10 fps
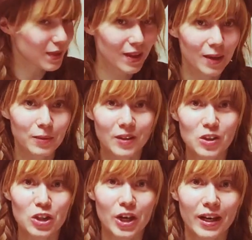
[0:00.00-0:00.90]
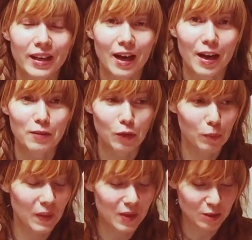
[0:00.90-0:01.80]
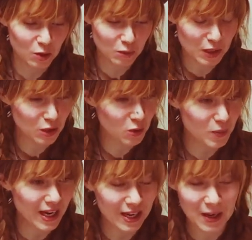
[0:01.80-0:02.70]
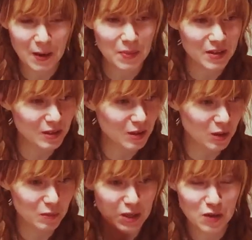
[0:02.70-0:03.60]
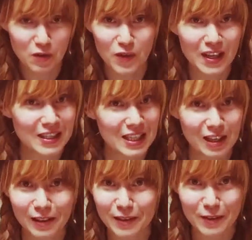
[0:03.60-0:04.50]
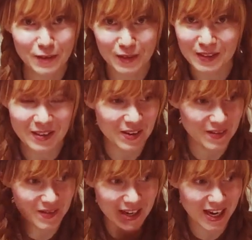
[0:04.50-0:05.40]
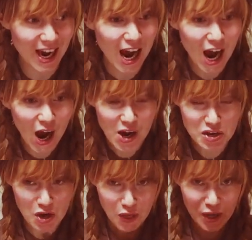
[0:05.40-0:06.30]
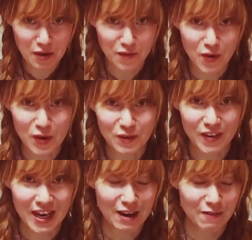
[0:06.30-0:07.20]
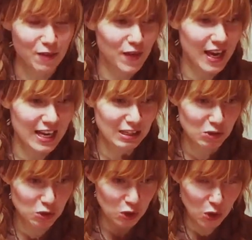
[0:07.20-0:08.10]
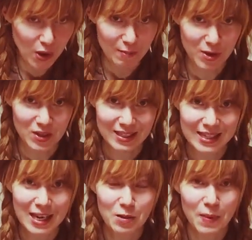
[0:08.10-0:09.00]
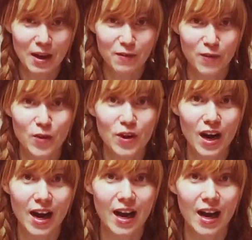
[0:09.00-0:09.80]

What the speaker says: me that I'm gonna try and carry with me. There's gonna be no makeup, there's gonna be no fancy clothes, there's gonna be nothing of all of that. Everything has to go. I'm gonna say goodbye for